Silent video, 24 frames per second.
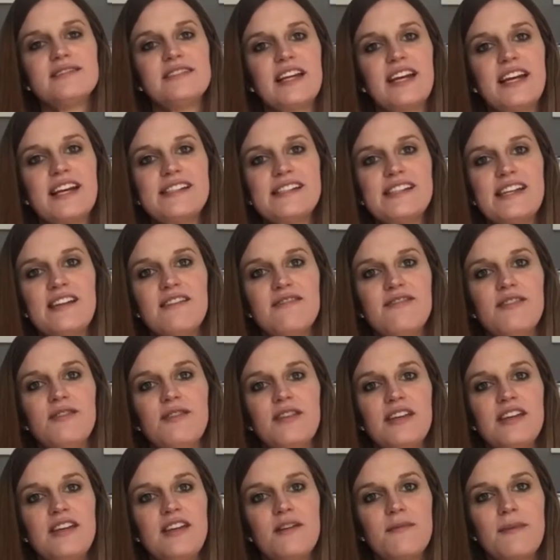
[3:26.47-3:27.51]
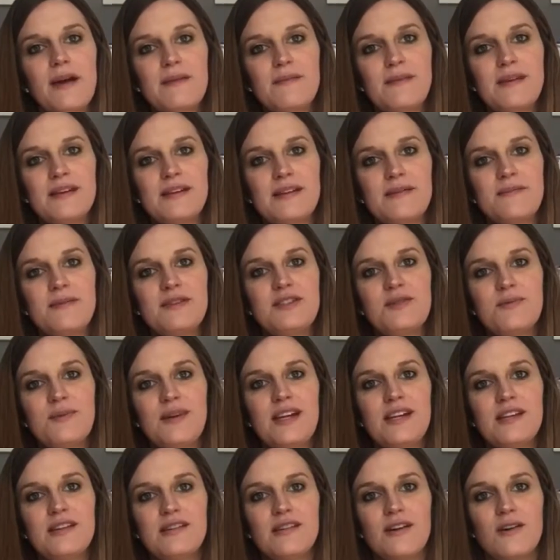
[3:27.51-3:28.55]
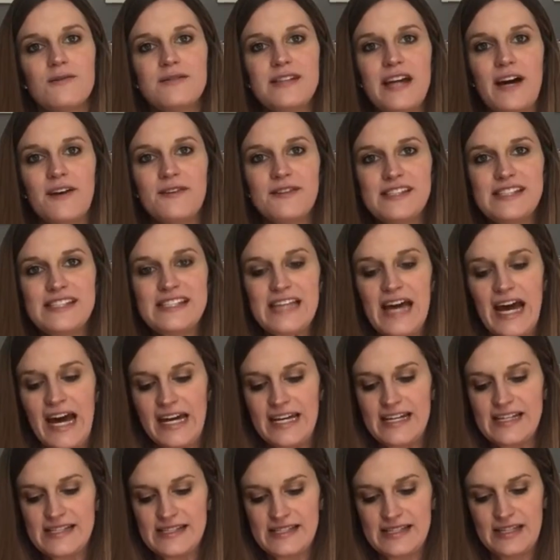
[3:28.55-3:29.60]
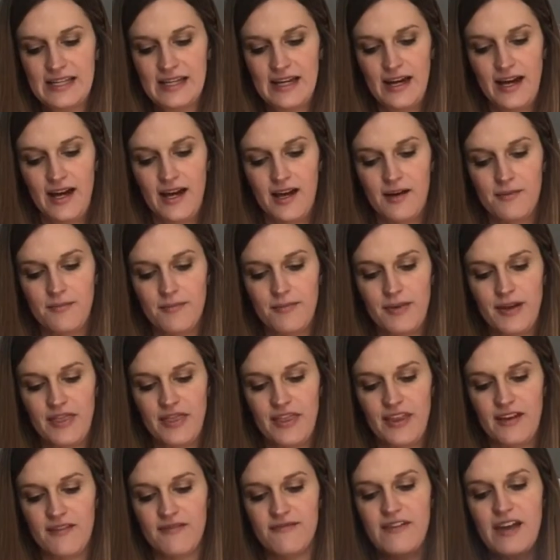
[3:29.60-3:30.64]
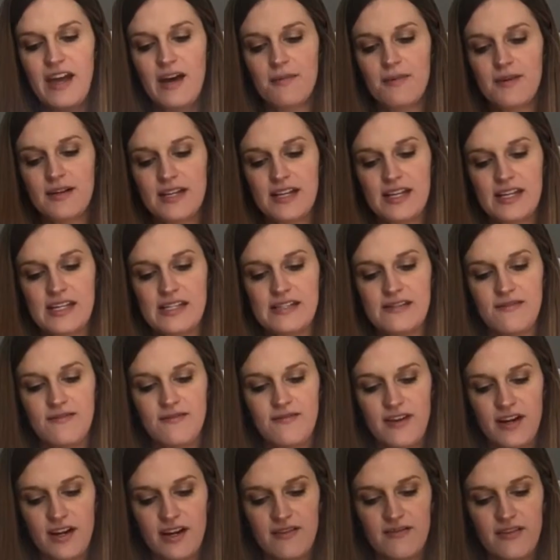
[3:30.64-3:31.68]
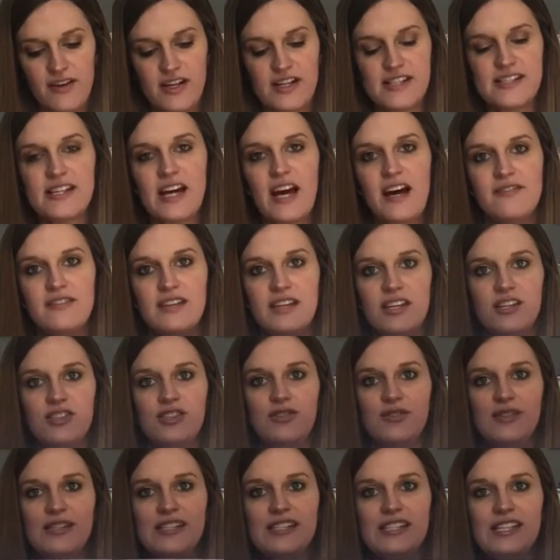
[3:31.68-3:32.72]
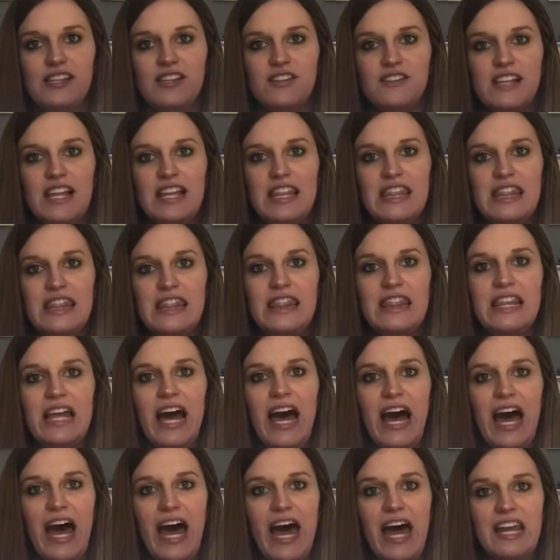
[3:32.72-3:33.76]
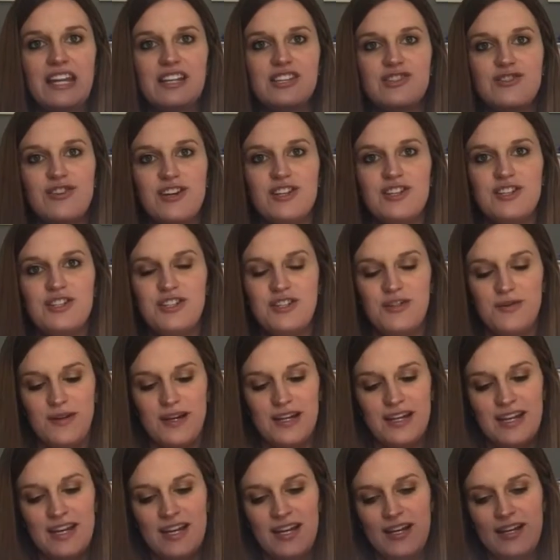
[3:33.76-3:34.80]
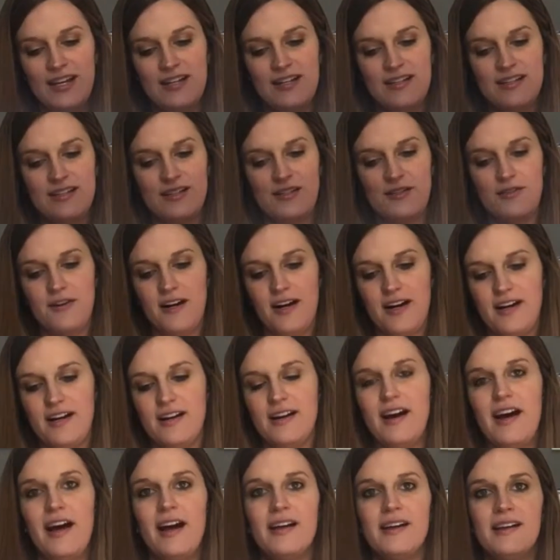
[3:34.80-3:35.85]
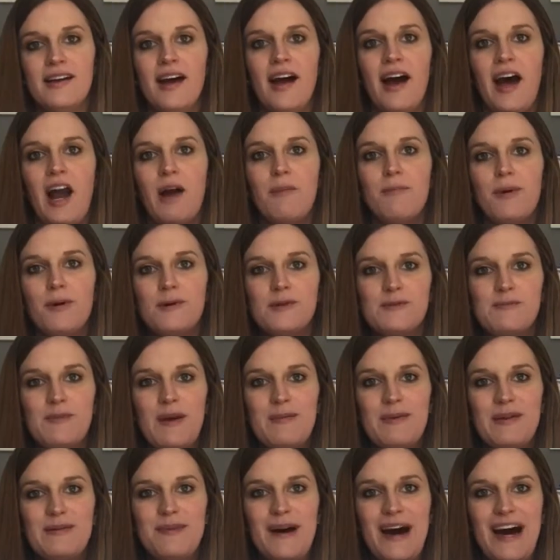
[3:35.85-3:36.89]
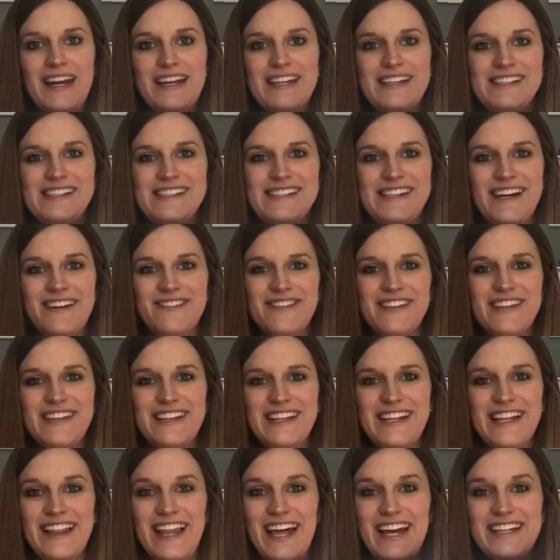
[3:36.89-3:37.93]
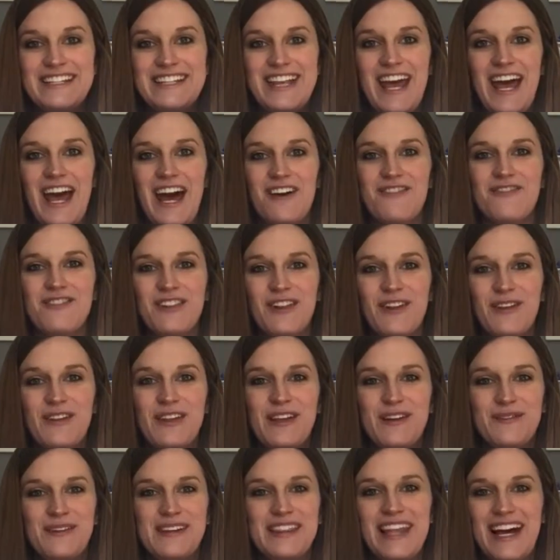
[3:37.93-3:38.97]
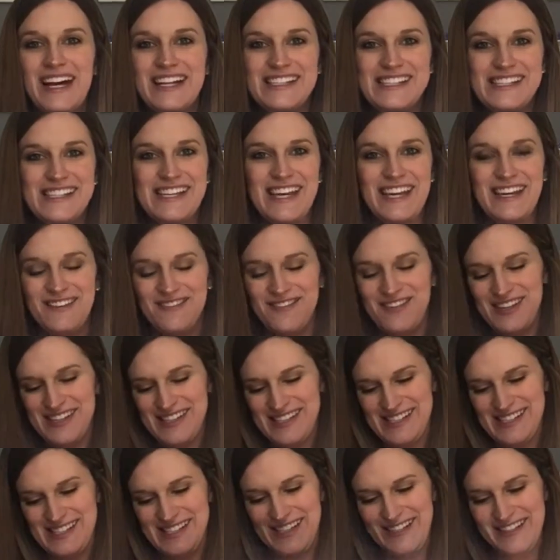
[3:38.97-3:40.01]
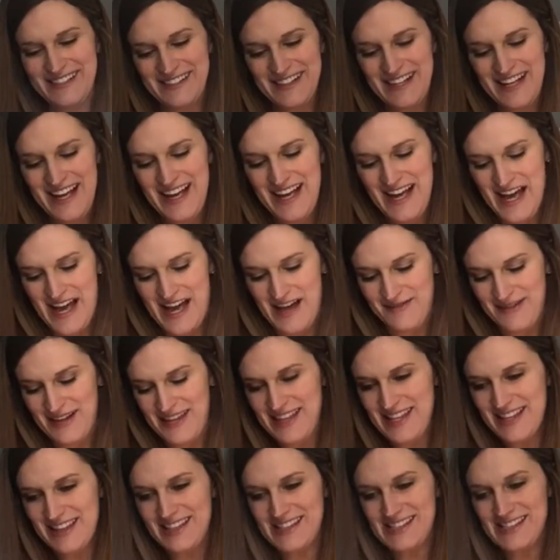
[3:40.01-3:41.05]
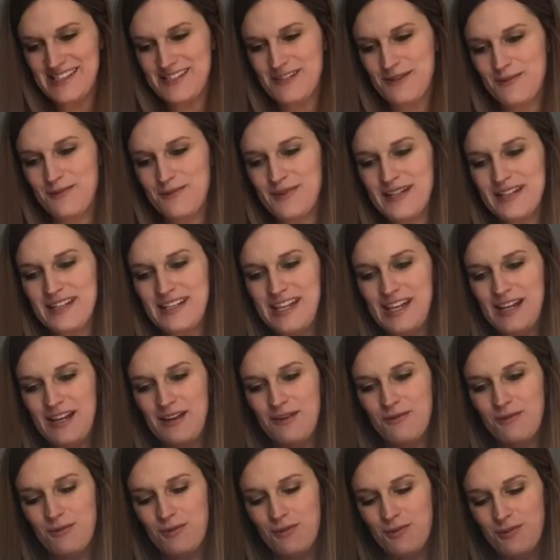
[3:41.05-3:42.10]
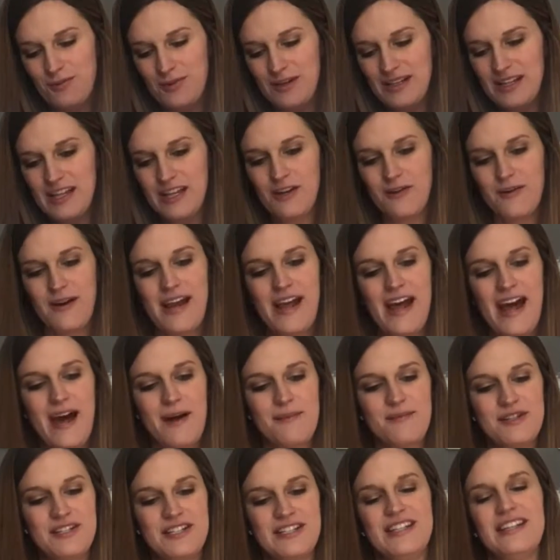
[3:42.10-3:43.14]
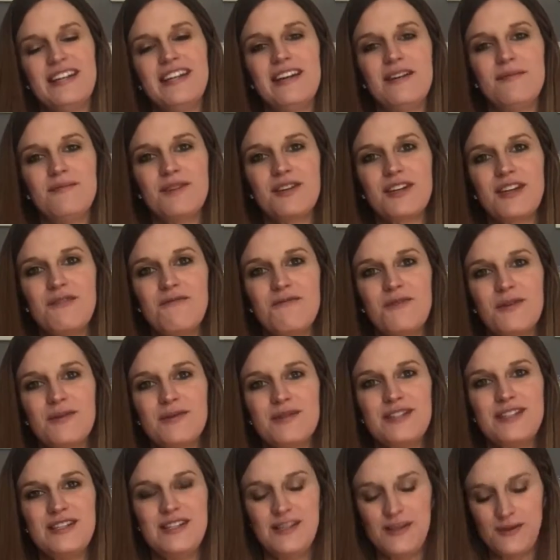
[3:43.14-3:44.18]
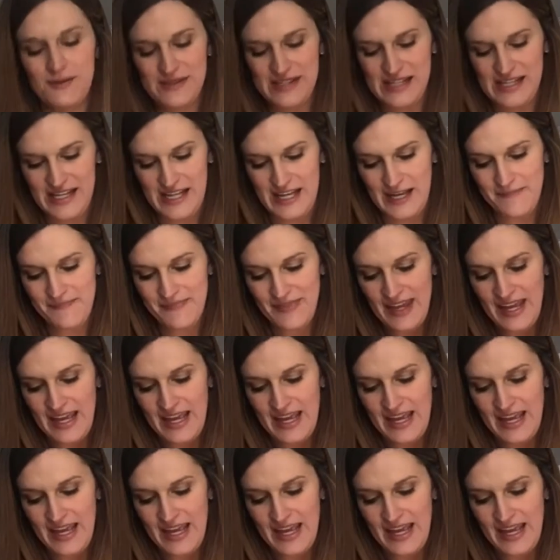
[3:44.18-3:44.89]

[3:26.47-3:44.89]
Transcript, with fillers: And like I said, if you think you might be in between, go down in size. Um, but the fabric is very, very soft, and as you can see, there's a lot of stretch to it. So our, uh, our post-baby bodies definitely like to have clothing with lots of give. So um, I think this is a really, really great option, and I'm looking forward to using it.